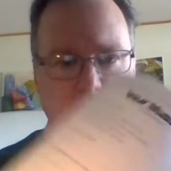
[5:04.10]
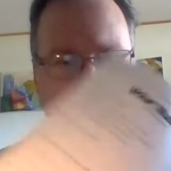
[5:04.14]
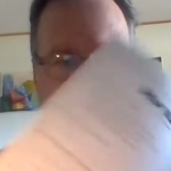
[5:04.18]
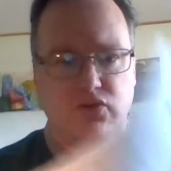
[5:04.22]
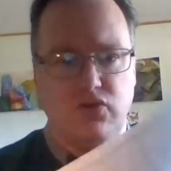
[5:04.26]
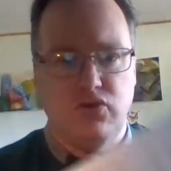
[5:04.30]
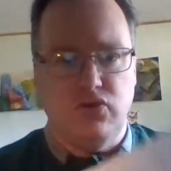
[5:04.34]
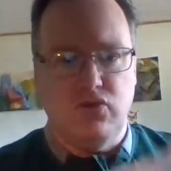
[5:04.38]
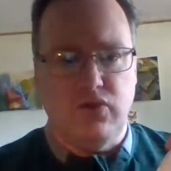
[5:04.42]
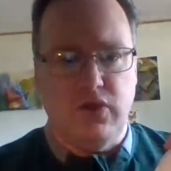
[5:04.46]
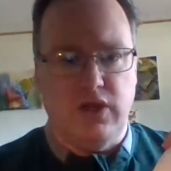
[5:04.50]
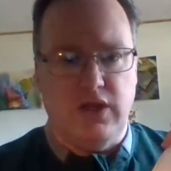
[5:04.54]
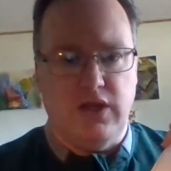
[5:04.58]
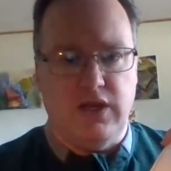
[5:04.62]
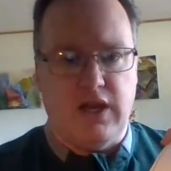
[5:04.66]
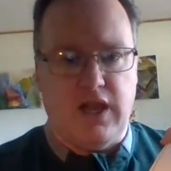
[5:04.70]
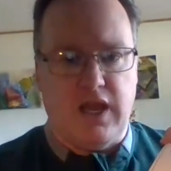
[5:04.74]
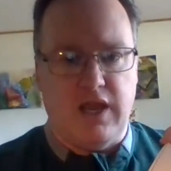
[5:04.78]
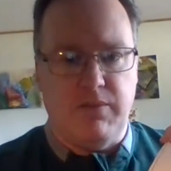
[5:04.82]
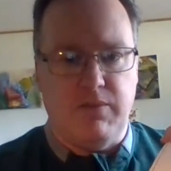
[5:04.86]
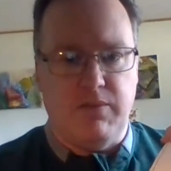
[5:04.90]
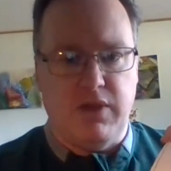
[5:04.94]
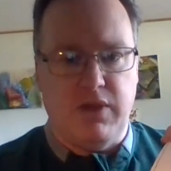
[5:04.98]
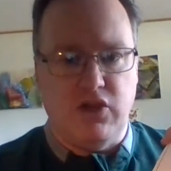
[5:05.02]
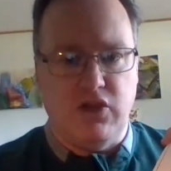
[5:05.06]
too, and
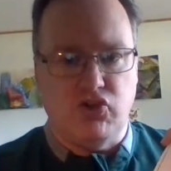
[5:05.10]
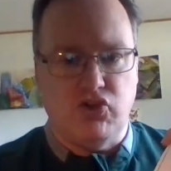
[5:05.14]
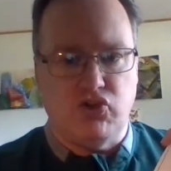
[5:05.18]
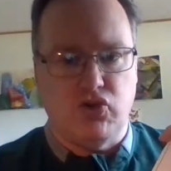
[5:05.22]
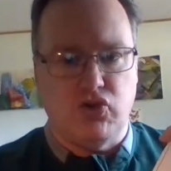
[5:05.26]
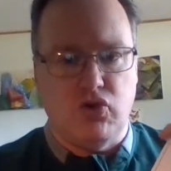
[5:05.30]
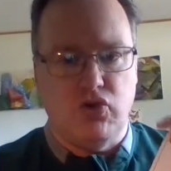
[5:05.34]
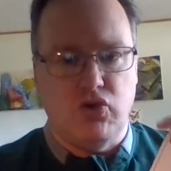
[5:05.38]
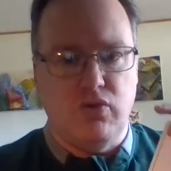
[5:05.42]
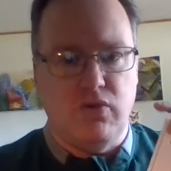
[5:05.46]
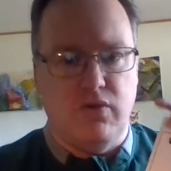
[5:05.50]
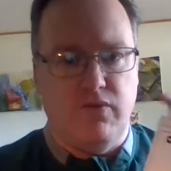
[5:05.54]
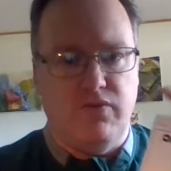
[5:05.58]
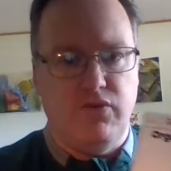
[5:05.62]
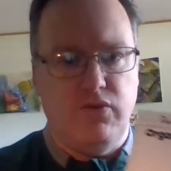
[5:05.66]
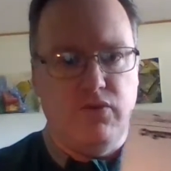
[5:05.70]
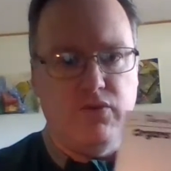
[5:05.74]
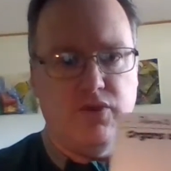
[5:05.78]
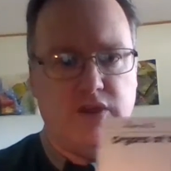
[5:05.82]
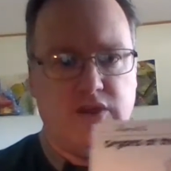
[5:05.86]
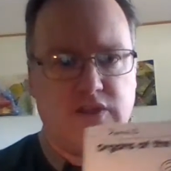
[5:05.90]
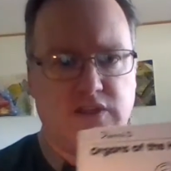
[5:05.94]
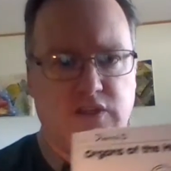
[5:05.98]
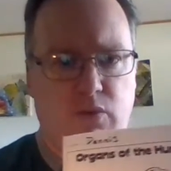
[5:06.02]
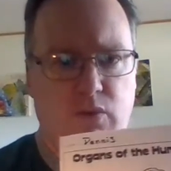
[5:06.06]
I might show you a few
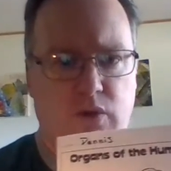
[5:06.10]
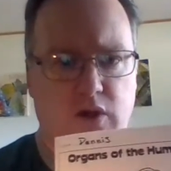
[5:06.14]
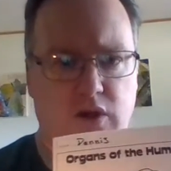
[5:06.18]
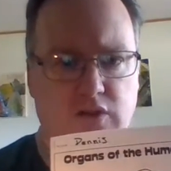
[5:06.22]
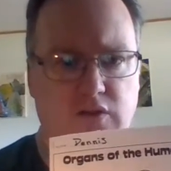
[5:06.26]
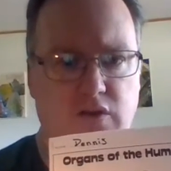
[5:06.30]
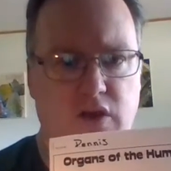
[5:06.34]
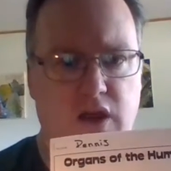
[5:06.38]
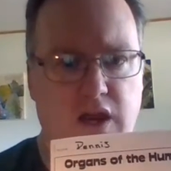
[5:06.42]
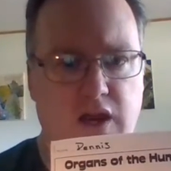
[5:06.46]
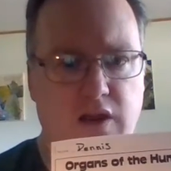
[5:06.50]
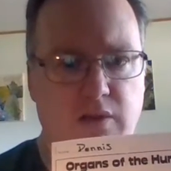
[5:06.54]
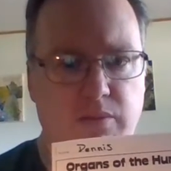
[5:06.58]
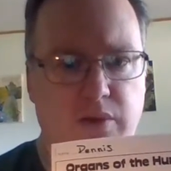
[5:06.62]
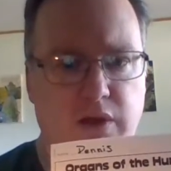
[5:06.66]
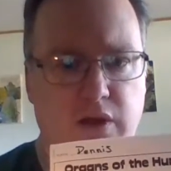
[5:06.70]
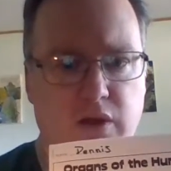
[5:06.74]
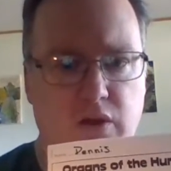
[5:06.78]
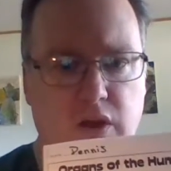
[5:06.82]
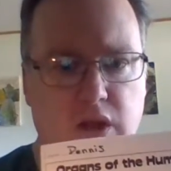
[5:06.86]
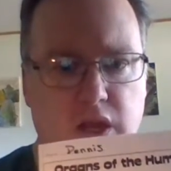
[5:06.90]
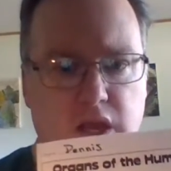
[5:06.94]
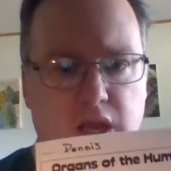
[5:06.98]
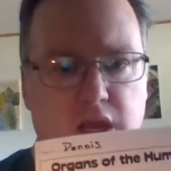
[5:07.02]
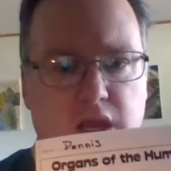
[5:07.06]
things I want to talk
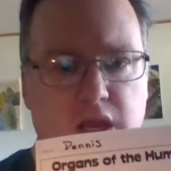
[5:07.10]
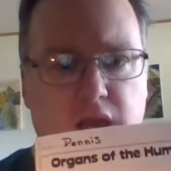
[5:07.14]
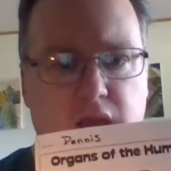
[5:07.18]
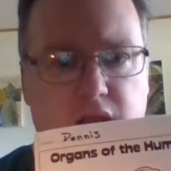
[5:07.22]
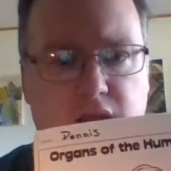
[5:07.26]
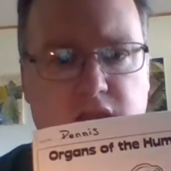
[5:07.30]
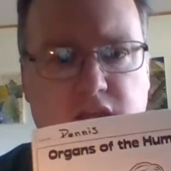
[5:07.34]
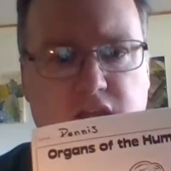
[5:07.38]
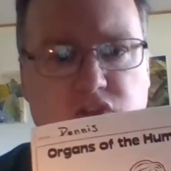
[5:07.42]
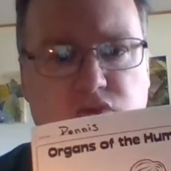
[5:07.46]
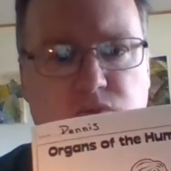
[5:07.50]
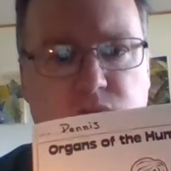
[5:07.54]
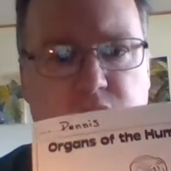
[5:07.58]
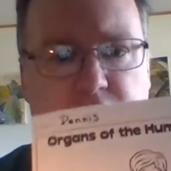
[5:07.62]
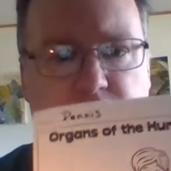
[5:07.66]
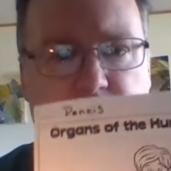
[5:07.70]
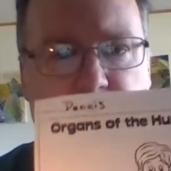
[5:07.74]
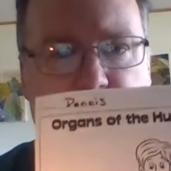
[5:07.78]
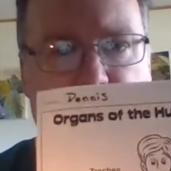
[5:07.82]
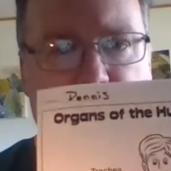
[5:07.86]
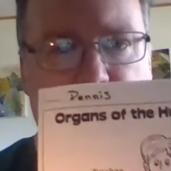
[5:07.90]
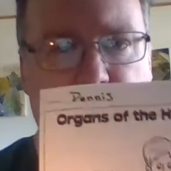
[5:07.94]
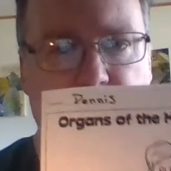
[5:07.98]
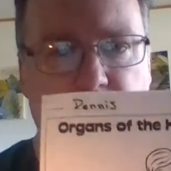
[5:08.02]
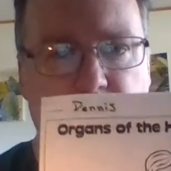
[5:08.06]
about and things we can
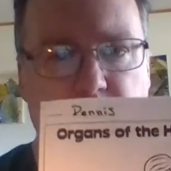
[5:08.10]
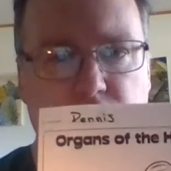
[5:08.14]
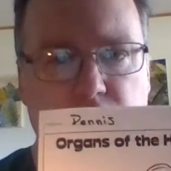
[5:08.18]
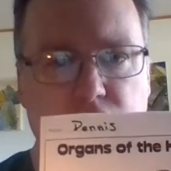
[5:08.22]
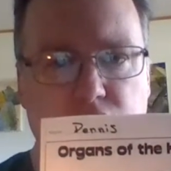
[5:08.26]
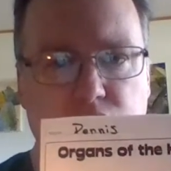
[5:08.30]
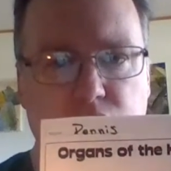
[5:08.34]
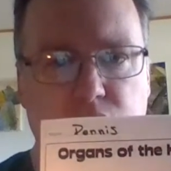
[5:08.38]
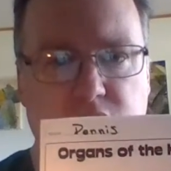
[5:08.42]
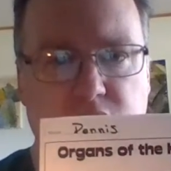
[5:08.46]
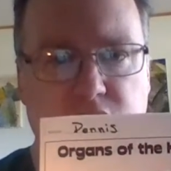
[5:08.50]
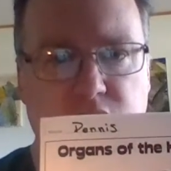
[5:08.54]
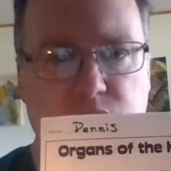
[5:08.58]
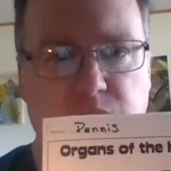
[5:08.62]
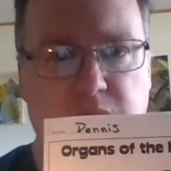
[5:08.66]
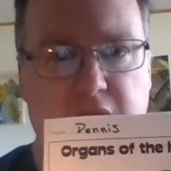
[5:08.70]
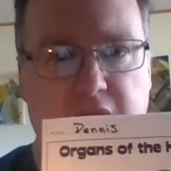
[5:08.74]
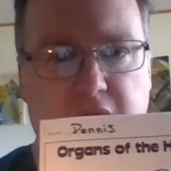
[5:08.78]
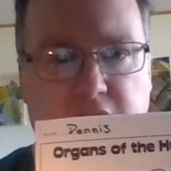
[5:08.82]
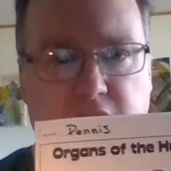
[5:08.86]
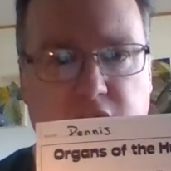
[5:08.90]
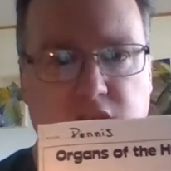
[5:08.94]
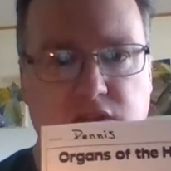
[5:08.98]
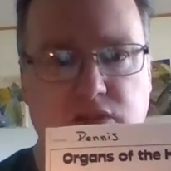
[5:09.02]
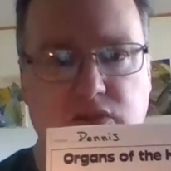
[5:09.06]
highlight and do with this
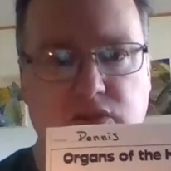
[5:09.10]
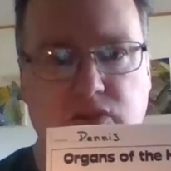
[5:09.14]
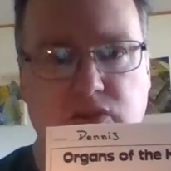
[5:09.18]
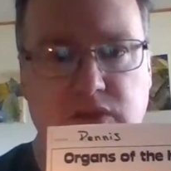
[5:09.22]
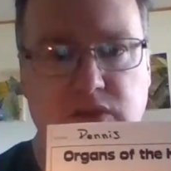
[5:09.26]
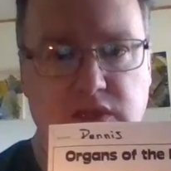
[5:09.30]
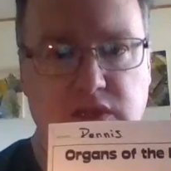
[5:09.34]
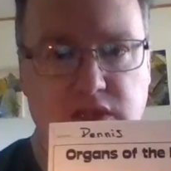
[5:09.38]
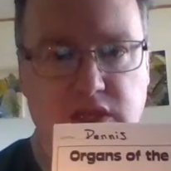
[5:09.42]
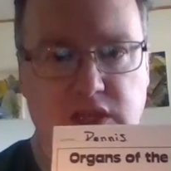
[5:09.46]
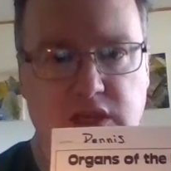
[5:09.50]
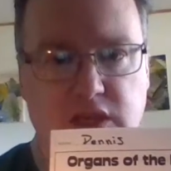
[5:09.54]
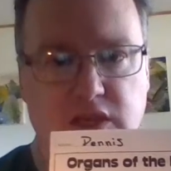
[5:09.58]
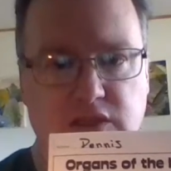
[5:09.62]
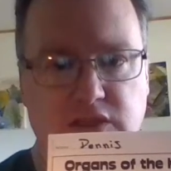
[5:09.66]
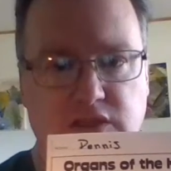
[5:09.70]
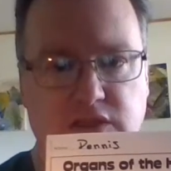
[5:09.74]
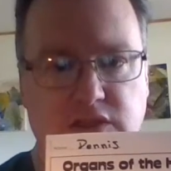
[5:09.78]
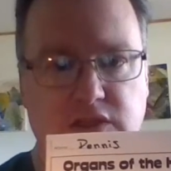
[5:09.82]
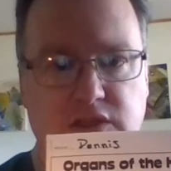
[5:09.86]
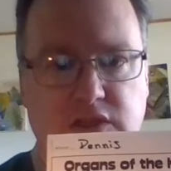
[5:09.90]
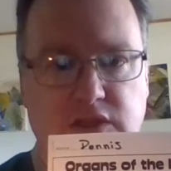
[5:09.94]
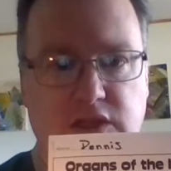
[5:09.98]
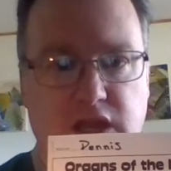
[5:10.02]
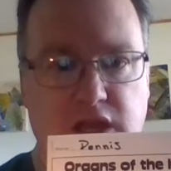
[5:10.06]
packet. So
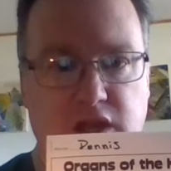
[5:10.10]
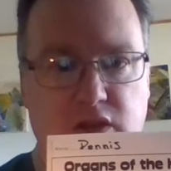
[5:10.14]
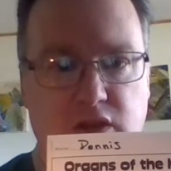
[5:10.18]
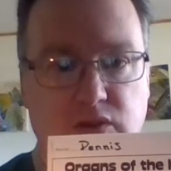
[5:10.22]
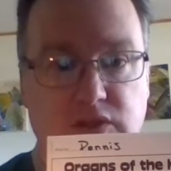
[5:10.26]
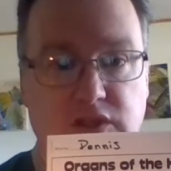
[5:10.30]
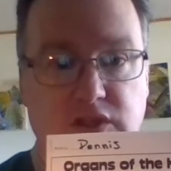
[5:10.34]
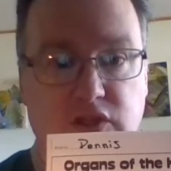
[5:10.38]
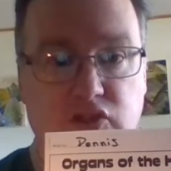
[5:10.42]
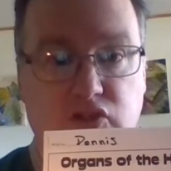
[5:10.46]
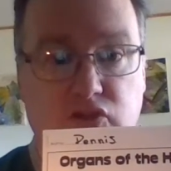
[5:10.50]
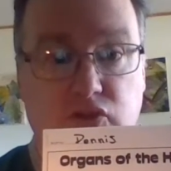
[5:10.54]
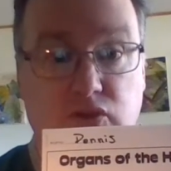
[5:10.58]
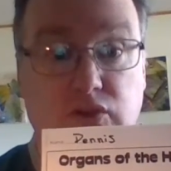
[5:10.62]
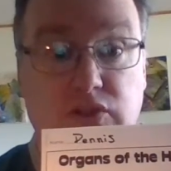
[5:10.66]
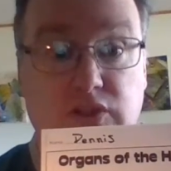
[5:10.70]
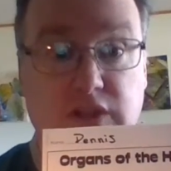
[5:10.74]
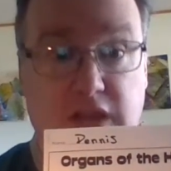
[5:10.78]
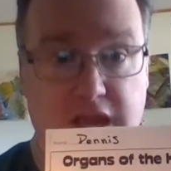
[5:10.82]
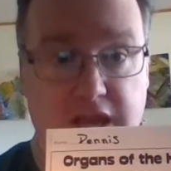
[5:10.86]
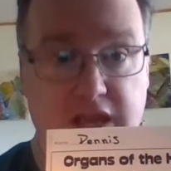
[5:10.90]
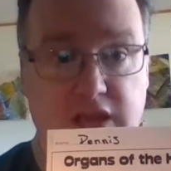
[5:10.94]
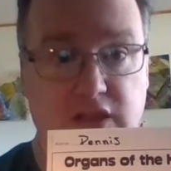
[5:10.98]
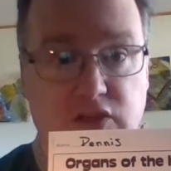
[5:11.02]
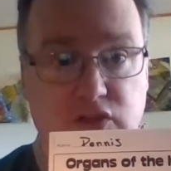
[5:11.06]
this counts as your
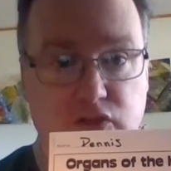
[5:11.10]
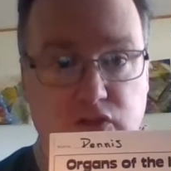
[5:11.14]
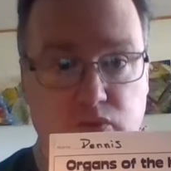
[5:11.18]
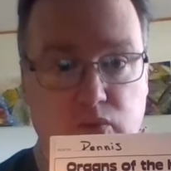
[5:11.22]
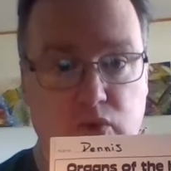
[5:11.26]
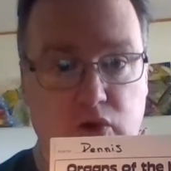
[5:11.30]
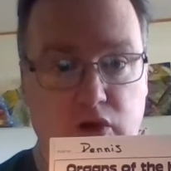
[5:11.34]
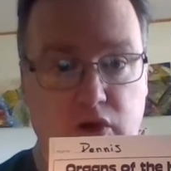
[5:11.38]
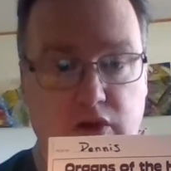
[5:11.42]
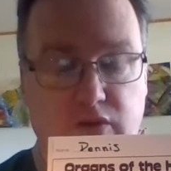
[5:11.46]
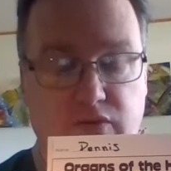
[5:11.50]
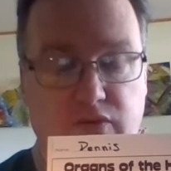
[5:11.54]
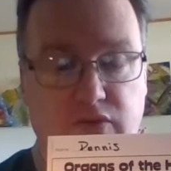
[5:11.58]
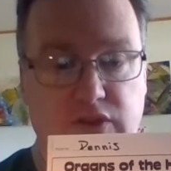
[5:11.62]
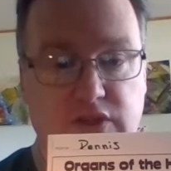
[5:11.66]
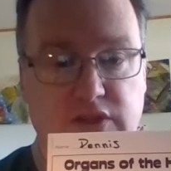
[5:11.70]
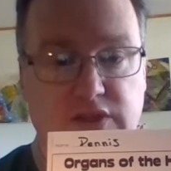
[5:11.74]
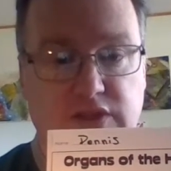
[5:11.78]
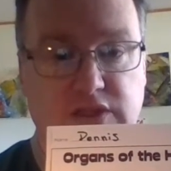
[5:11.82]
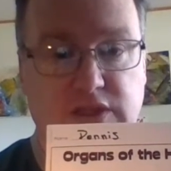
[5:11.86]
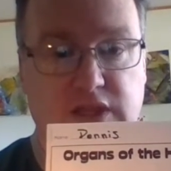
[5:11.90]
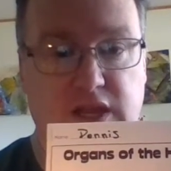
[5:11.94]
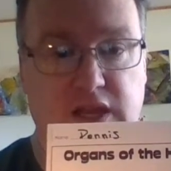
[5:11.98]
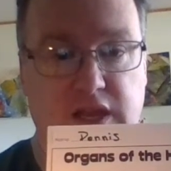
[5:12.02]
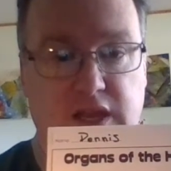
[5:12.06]
science work for
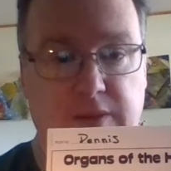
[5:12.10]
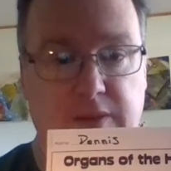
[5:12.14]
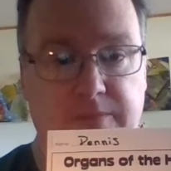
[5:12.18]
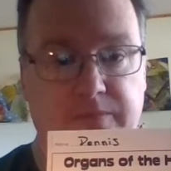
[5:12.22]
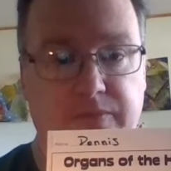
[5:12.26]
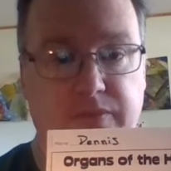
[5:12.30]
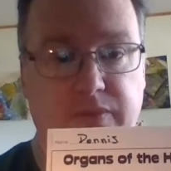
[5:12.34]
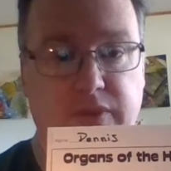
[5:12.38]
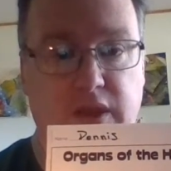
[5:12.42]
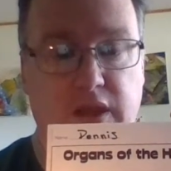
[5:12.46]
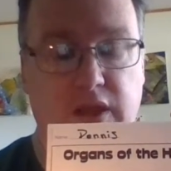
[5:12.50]
this time.